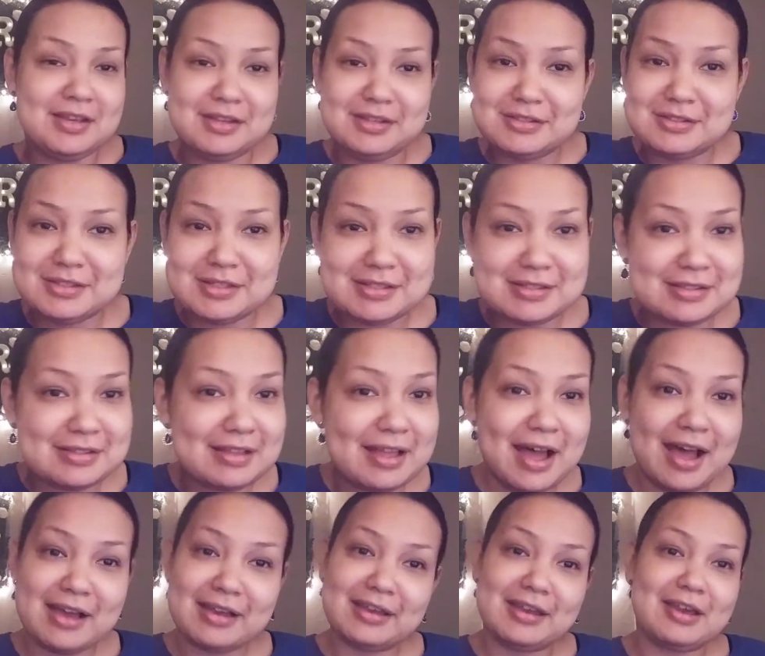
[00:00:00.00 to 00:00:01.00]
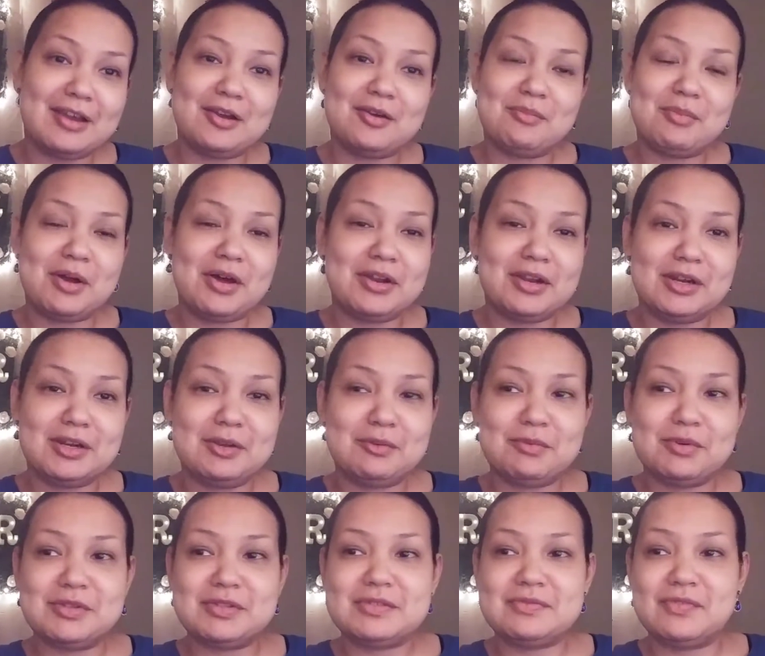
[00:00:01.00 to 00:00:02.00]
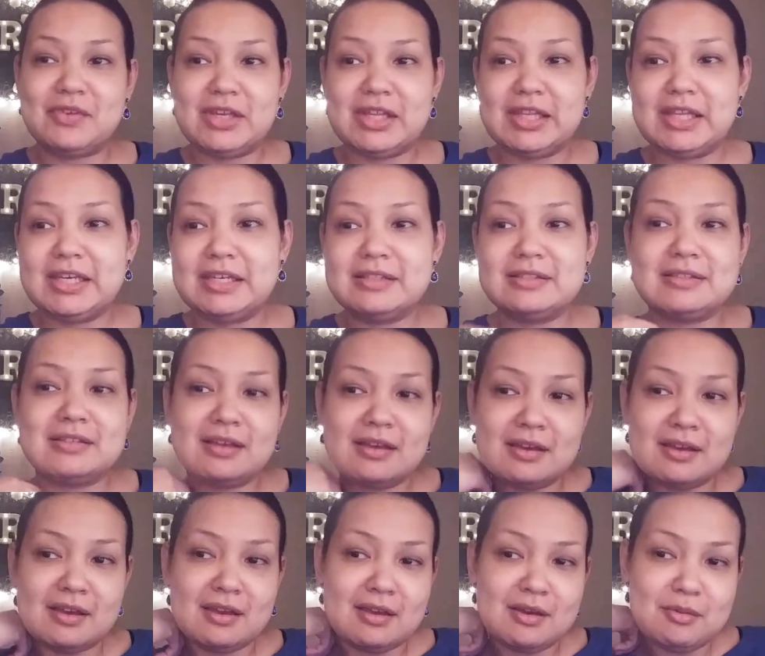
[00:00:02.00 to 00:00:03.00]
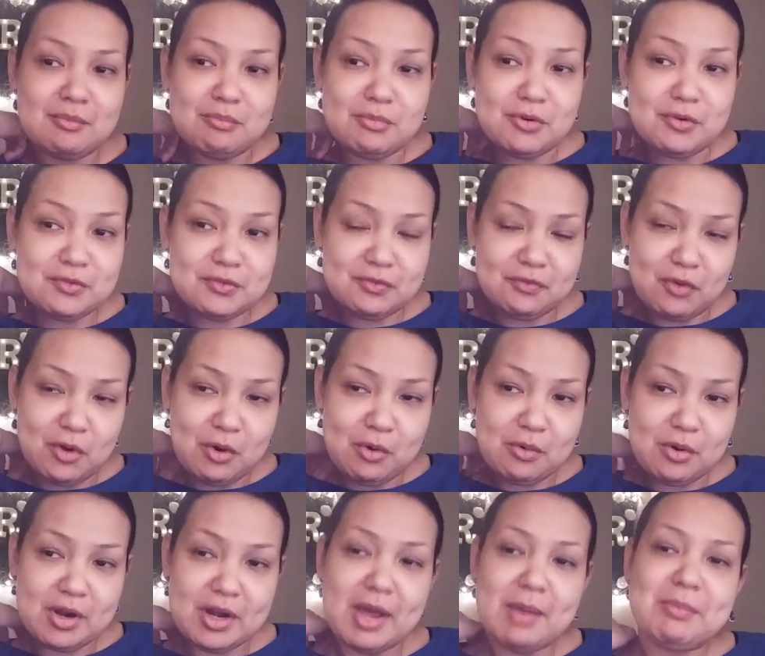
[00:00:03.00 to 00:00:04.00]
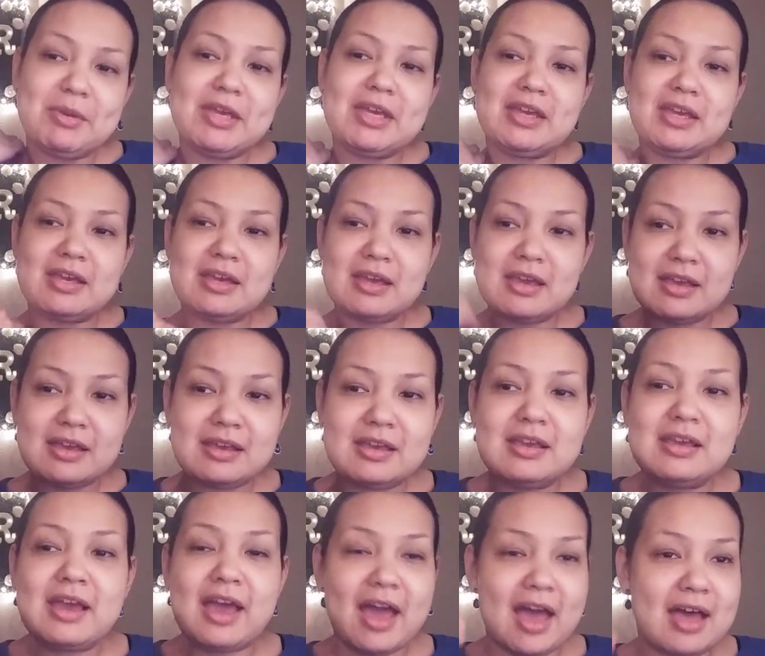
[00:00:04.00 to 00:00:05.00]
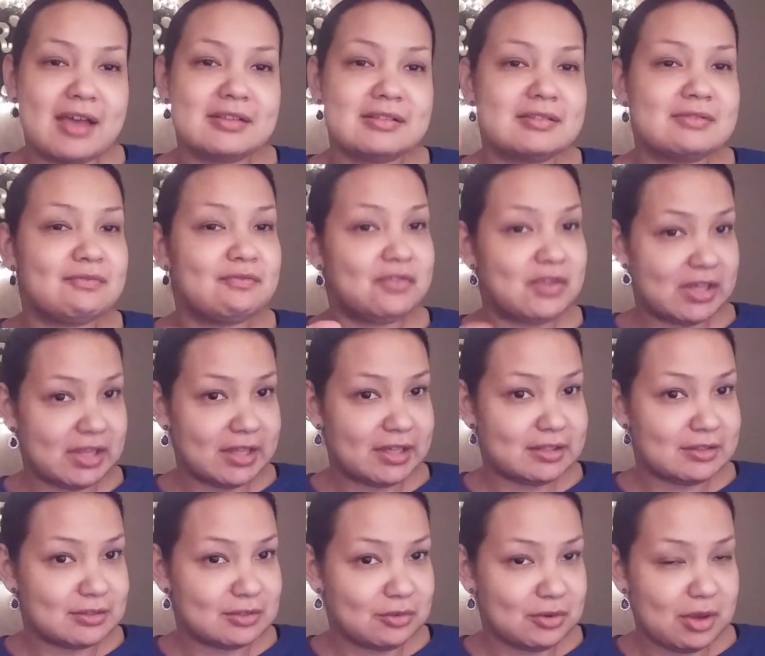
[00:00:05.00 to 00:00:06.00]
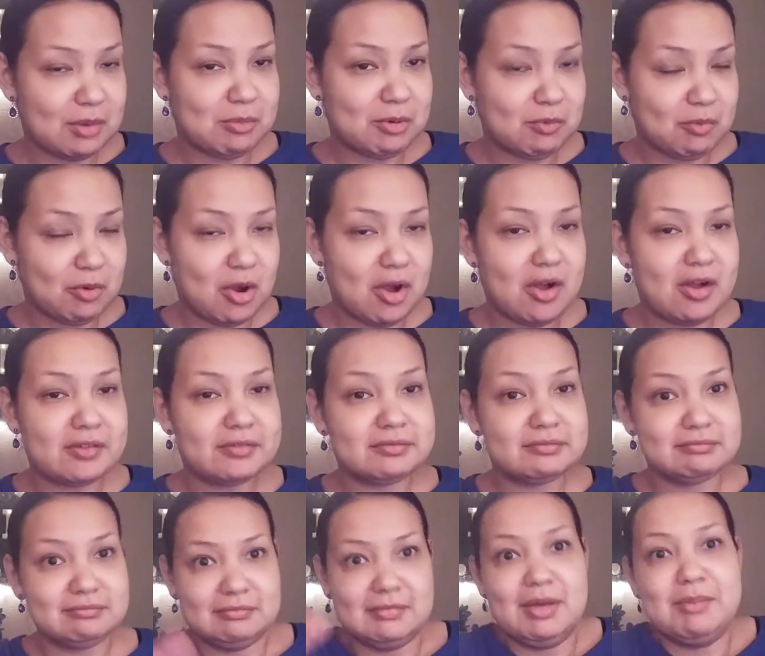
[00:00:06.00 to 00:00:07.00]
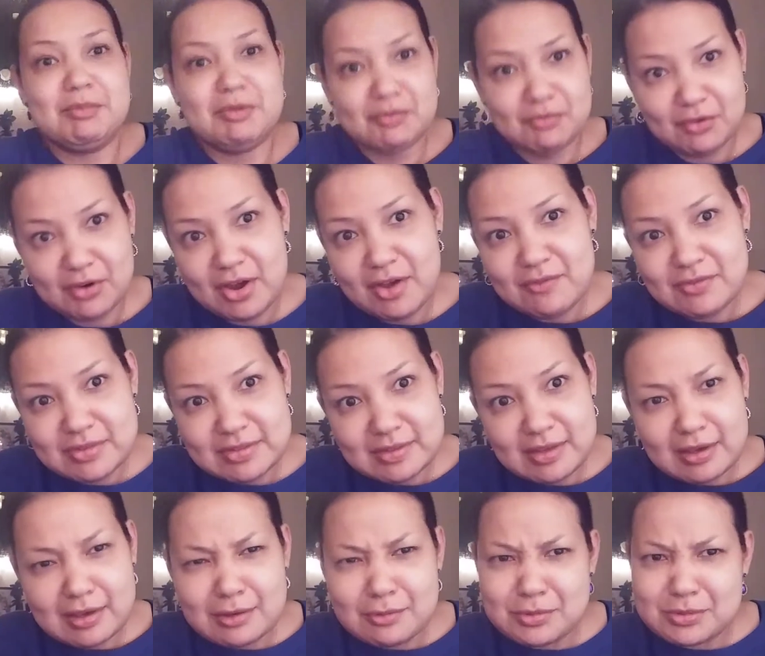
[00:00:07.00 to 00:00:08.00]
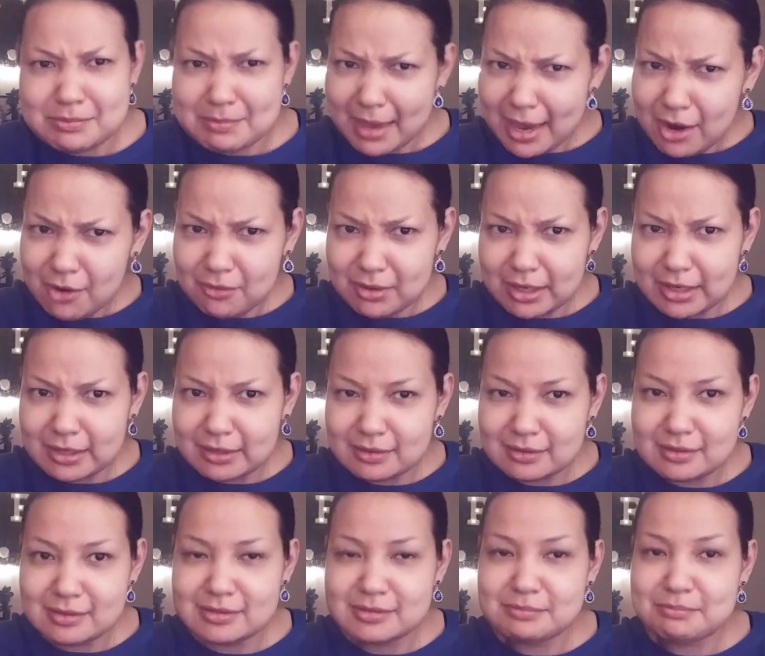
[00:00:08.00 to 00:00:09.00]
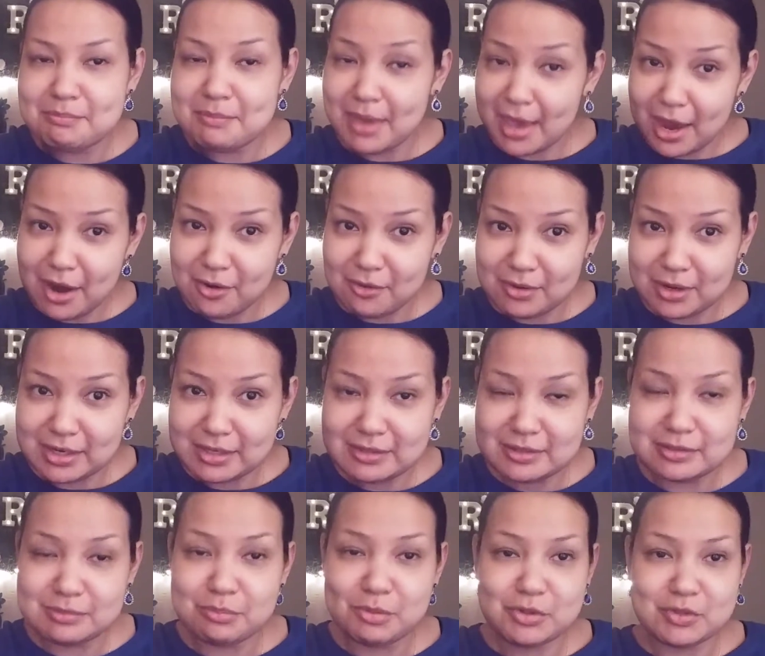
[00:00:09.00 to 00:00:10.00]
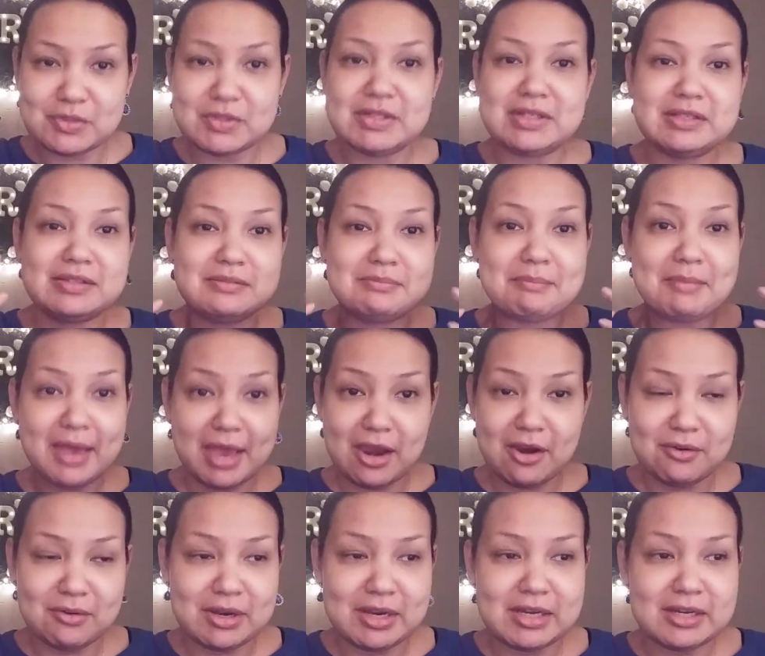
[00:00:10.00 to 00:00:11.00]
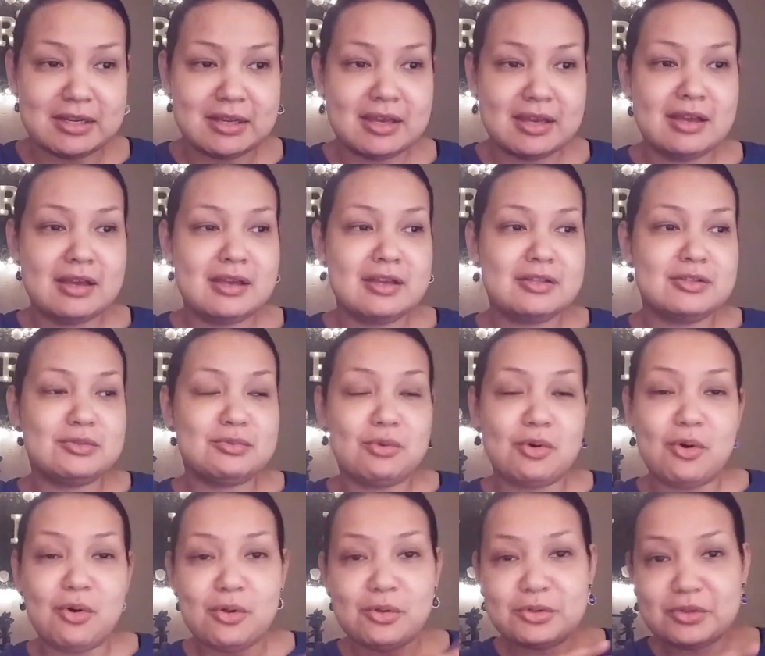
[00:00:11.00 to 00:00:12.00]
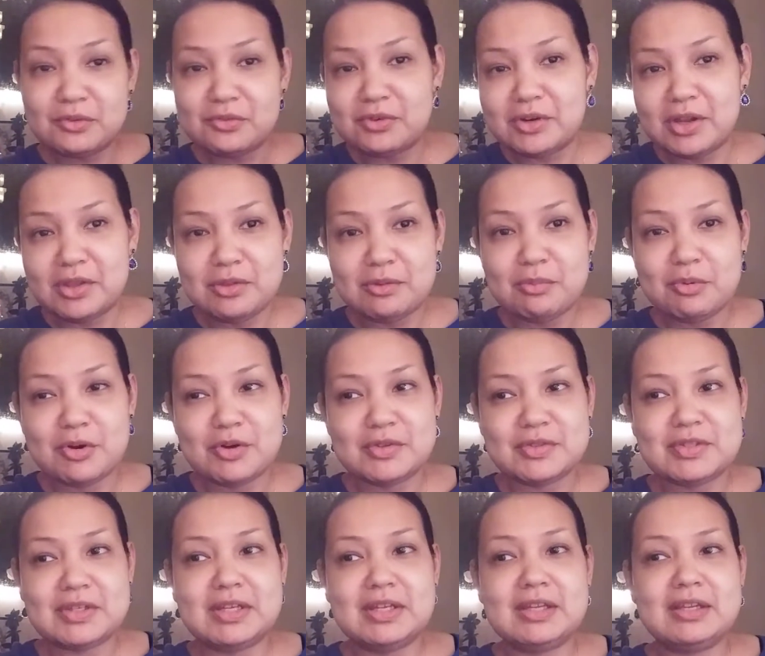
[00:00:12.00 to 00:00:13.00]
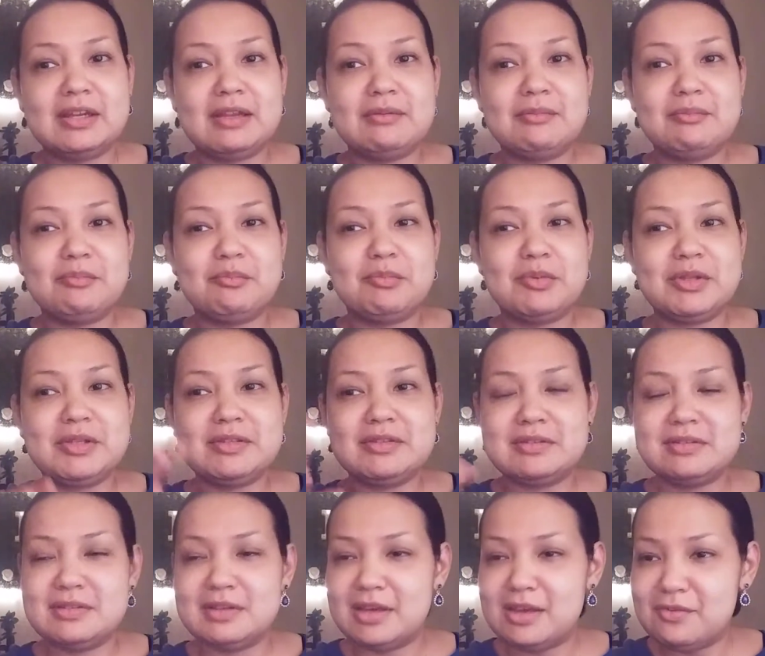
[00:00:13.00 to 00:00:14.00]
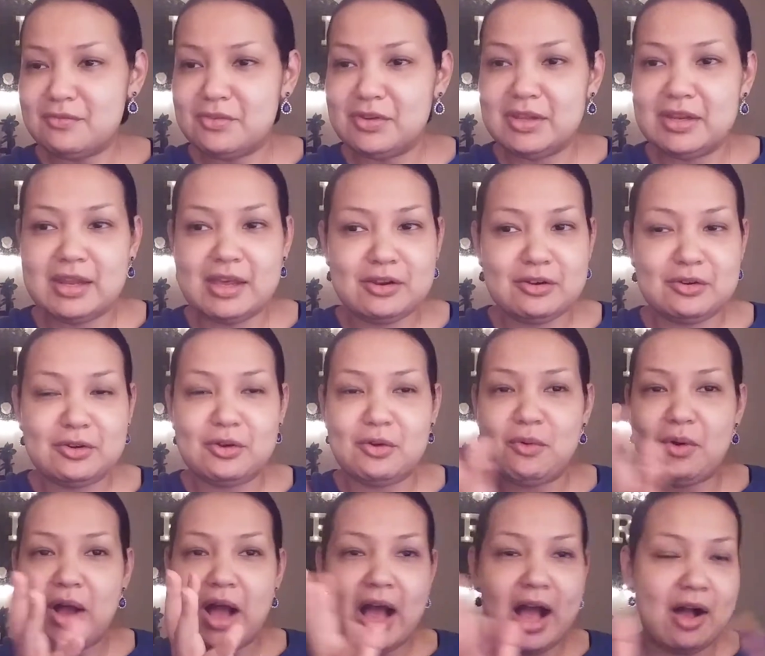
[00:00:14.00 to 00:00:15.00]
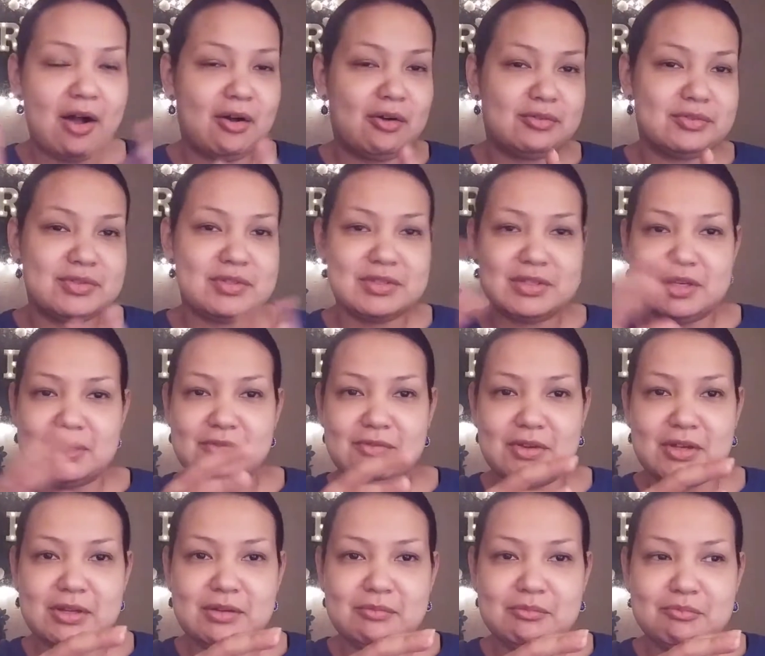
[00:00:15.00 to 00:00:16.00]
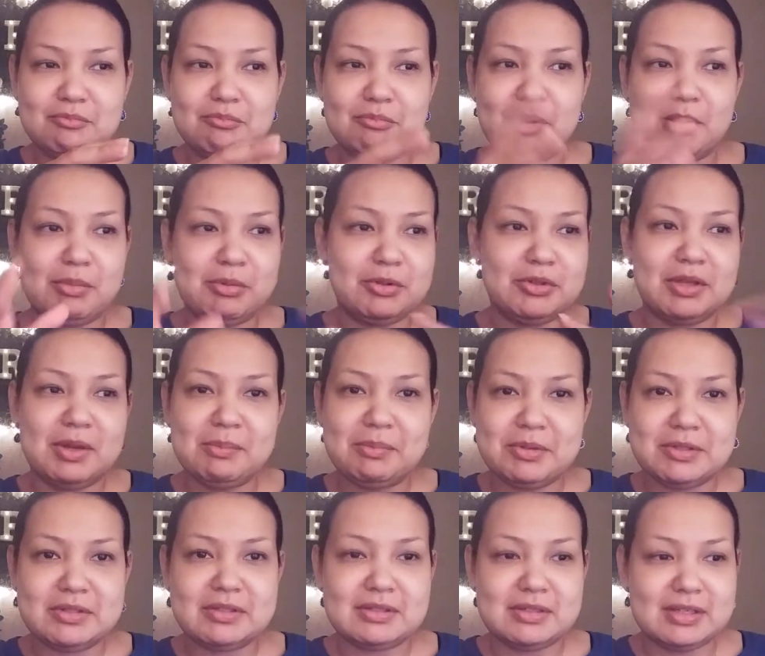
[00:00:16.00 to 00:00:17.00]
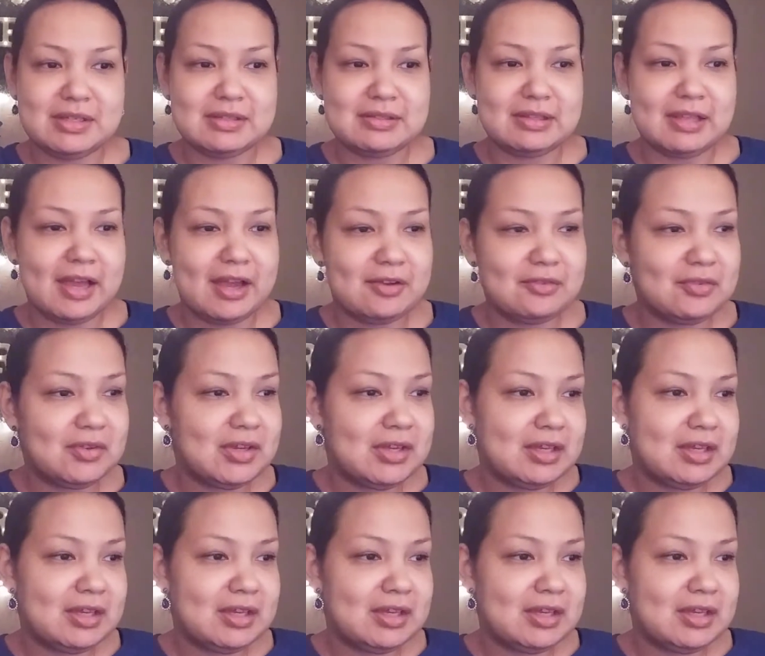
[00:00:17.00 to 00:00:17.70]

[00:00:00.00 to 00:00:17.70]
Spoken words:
does not care about anyone's feelings, moves forward. I mean, he has feelings. Don't get me wrong. I mean, for heaven's sake, he was married. He's married. This person is married to a whole different other person. But Steven, I don't know how Steven bubbled up into his life.